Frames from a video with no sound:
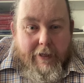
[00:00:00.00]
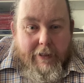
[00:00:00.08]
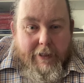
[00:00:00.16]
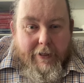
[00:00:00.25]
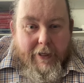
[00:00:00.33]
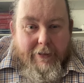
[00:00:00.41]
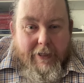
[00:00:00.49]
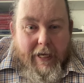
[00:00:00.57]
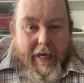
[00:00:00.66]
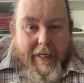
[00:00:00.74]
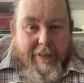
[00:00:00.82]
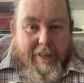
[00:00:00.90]
So those are
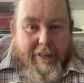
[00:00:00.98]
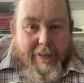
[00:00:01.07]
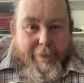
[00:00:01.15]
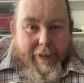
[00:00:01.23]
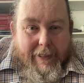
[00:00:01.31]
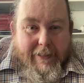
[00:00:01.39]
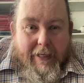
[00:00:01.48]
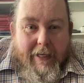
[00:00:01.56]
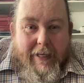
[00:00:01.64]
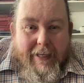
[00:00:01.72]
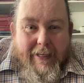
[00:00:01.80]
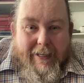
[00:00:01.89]
8 centimetre
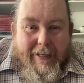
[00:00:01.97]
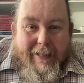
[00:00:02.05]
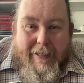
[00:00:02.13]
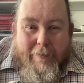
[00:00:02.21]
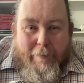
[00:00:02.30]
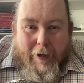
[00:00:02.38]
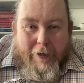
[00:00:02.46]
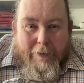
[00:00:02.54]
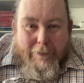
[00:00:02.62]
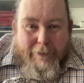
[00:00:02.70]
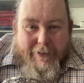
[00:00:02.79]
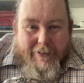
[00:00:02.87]

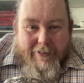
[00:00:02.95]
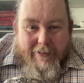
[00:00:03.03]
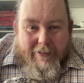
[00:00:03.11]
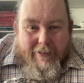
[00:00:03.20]
buckles.